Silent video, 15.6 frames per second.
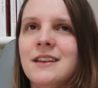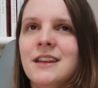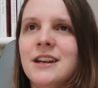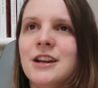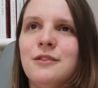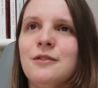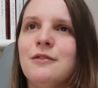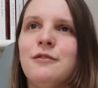you
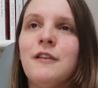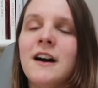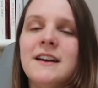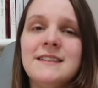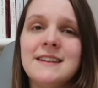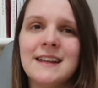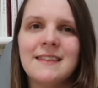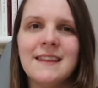know,
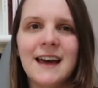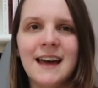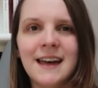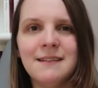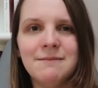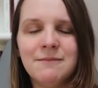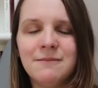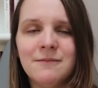finding
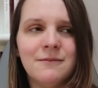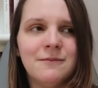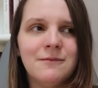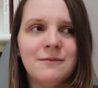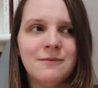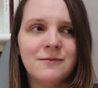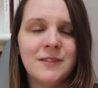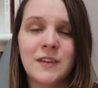their
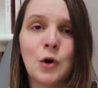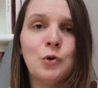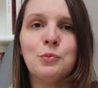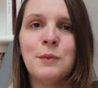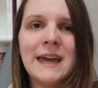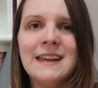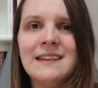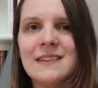
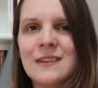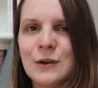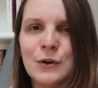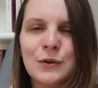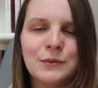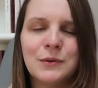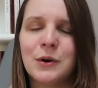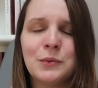soulmate
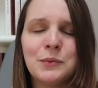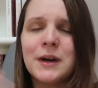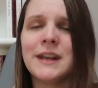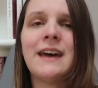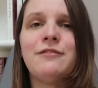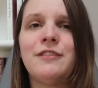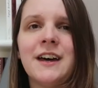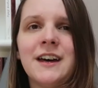or
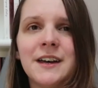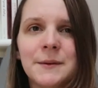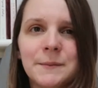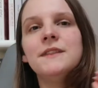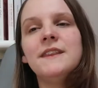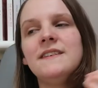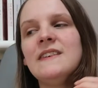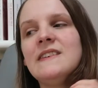whatever.
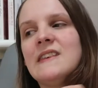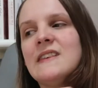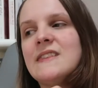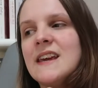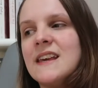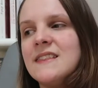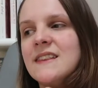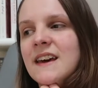But this is a
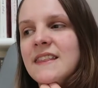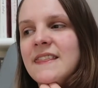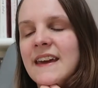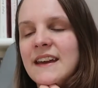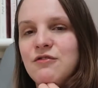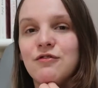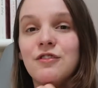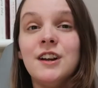thing that
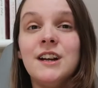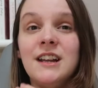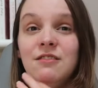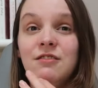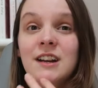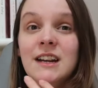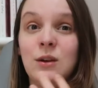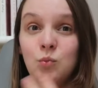they really,
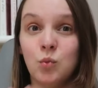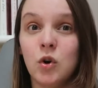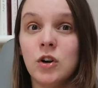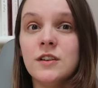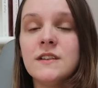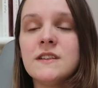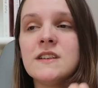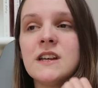really
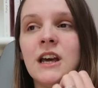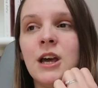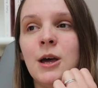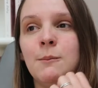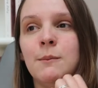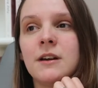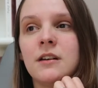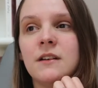want
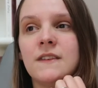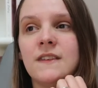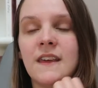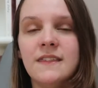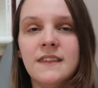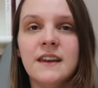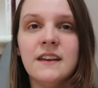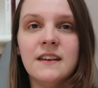because
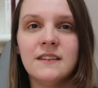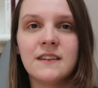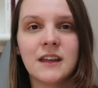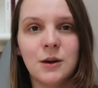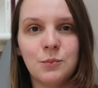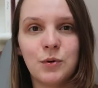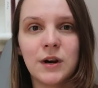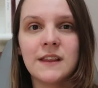they think it's
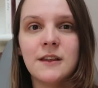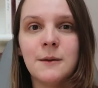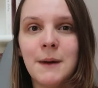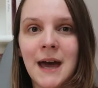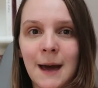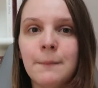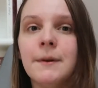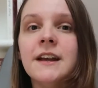going to bring them
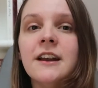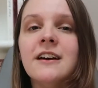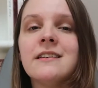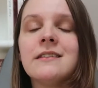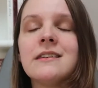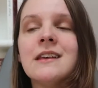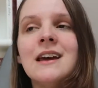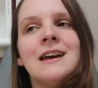
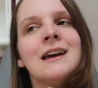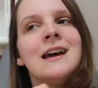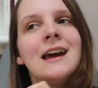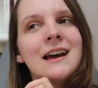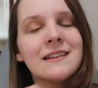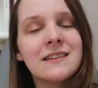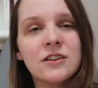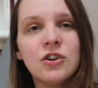happiness.
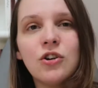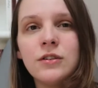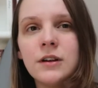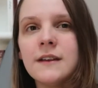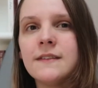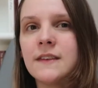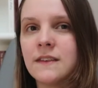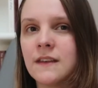It's not
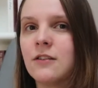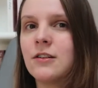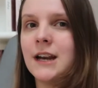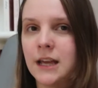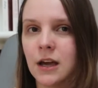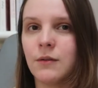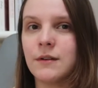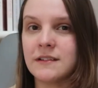
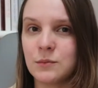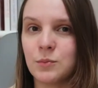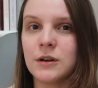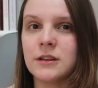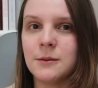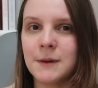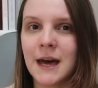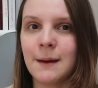necessarily going to
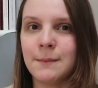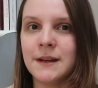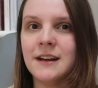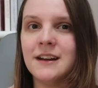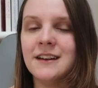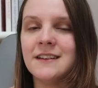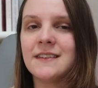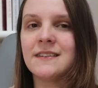bring them
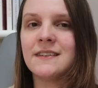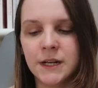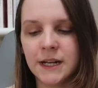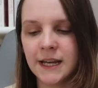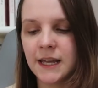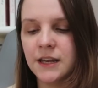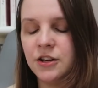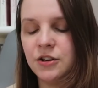happiness. But
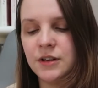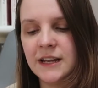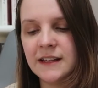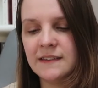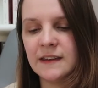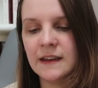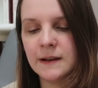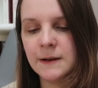again, you
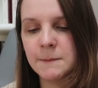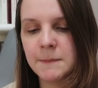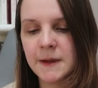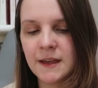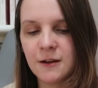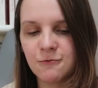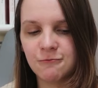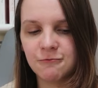need to
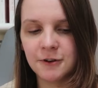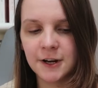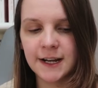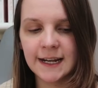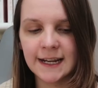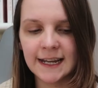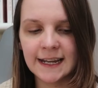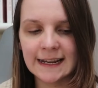be
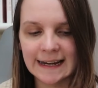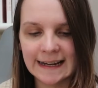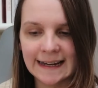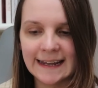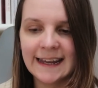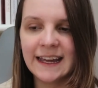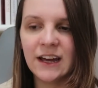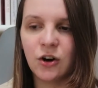really
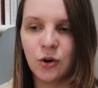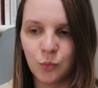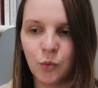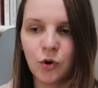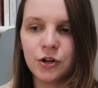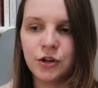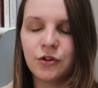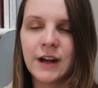clear on
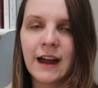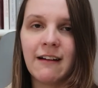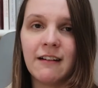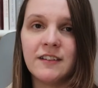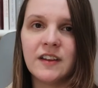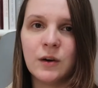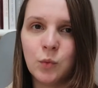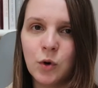what your
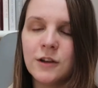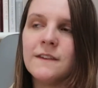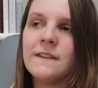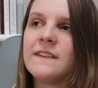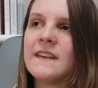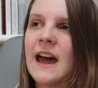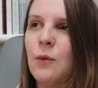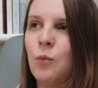character
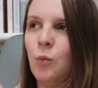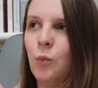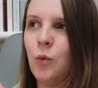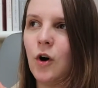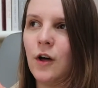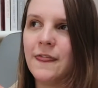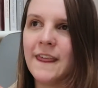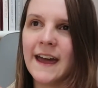wants and
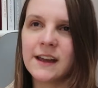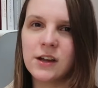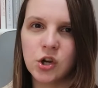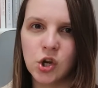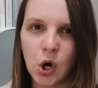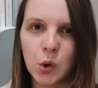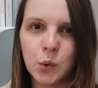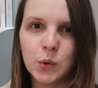what their
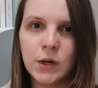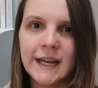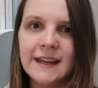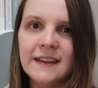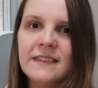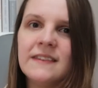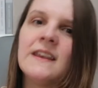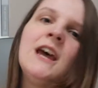goal
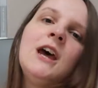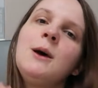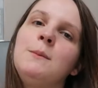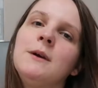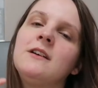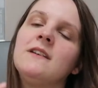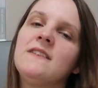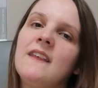is,
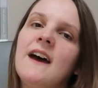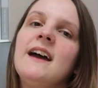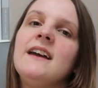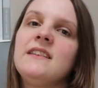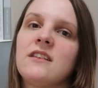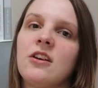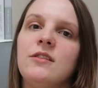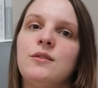because that
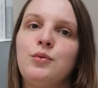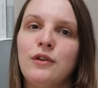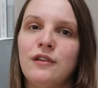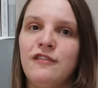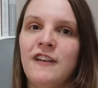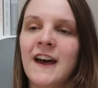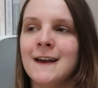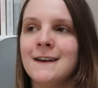is going to
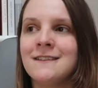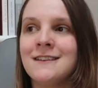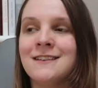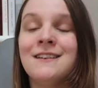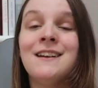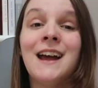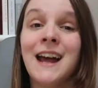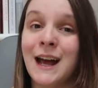affect
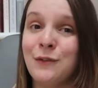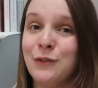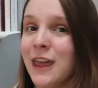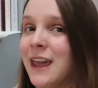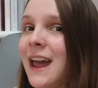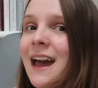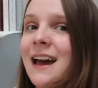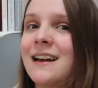how
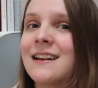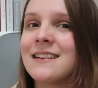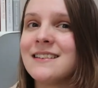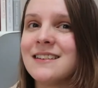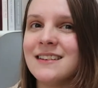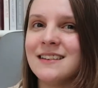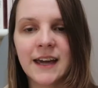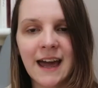they
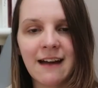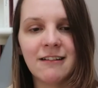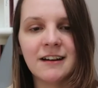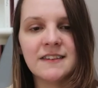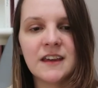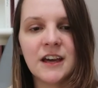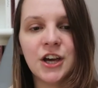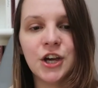act. A
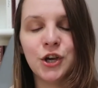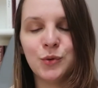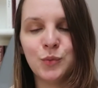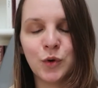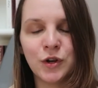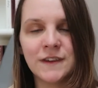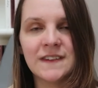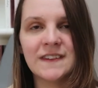character who
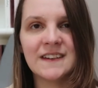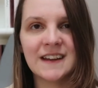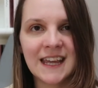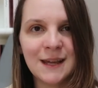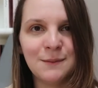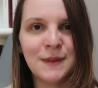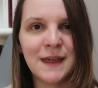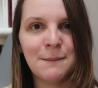wants to
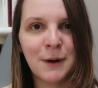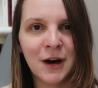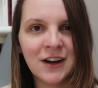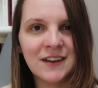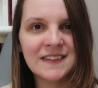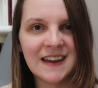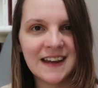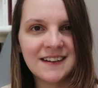keep their
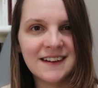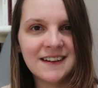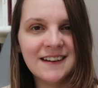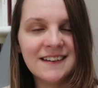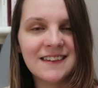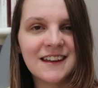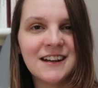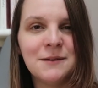past hidden
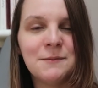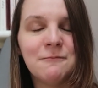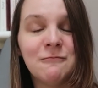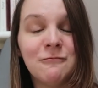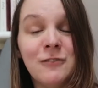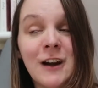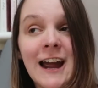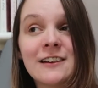is going to
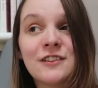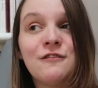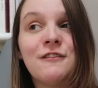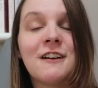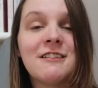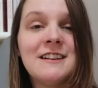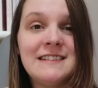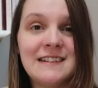react
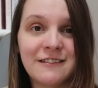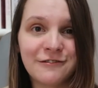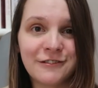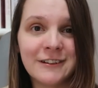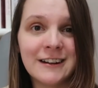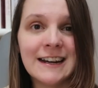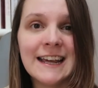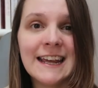very
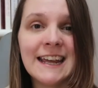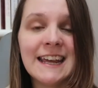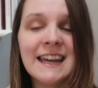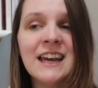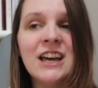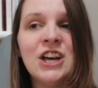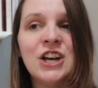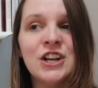
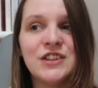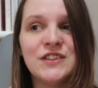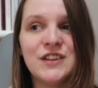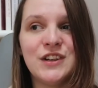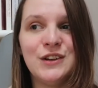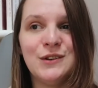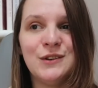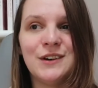differently
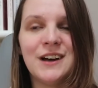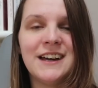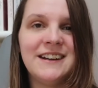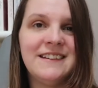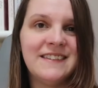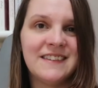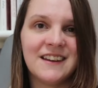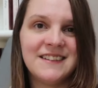to an
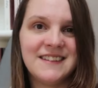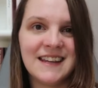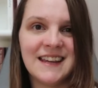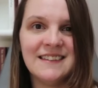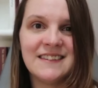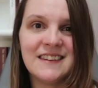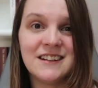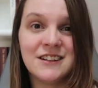inciting
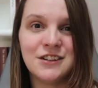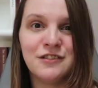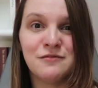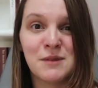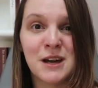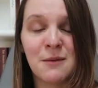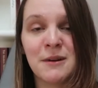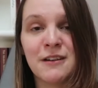incident of
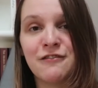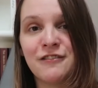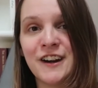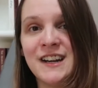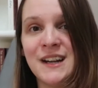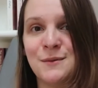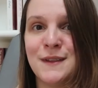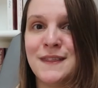becoming
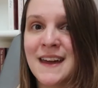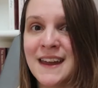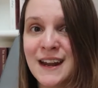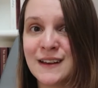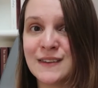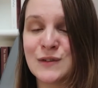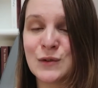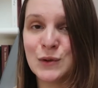friendly with their
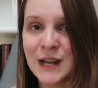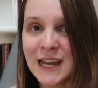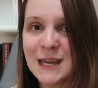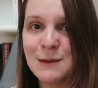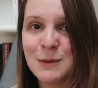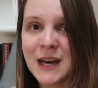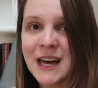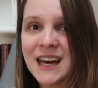next door
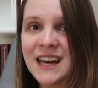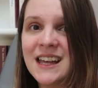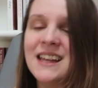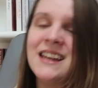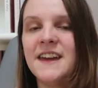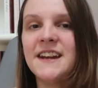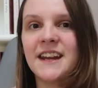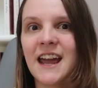neighbour
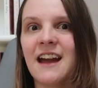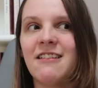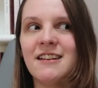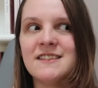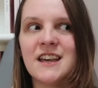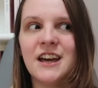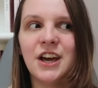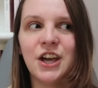than a
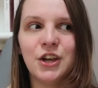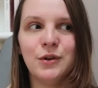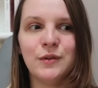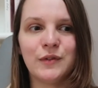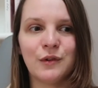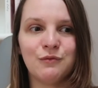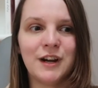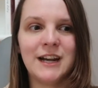character
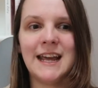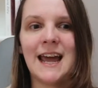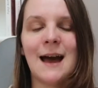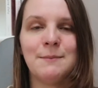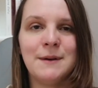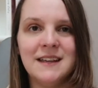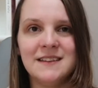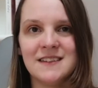who's really
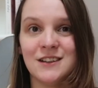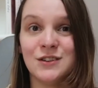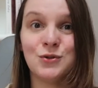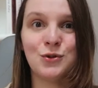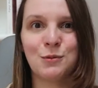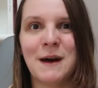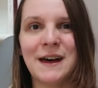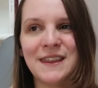happy to
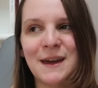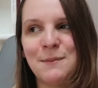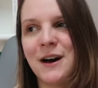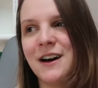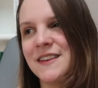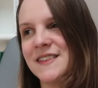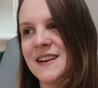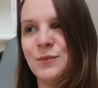talk about their
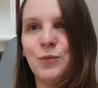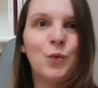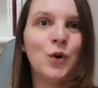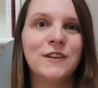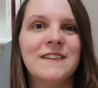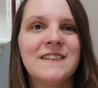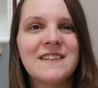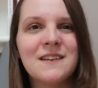past and
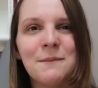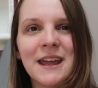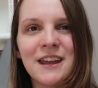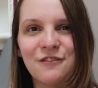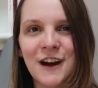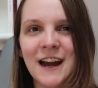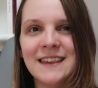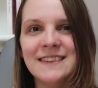wants to
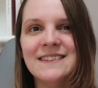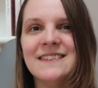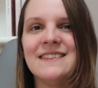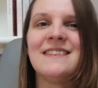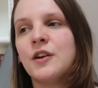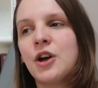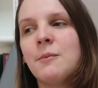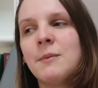make
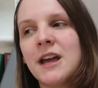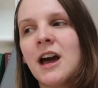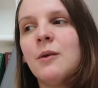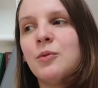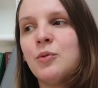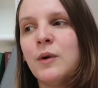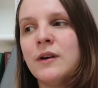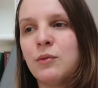friends. So coming
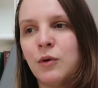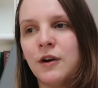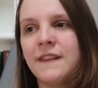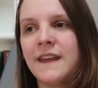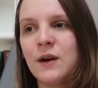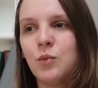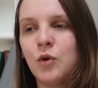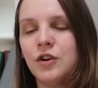up with what
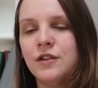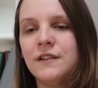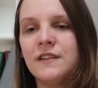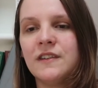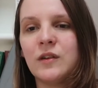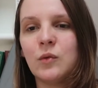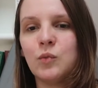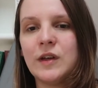they
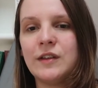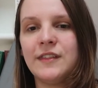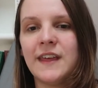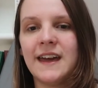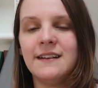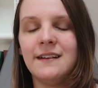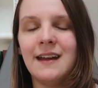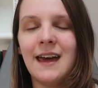want will
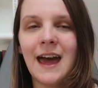then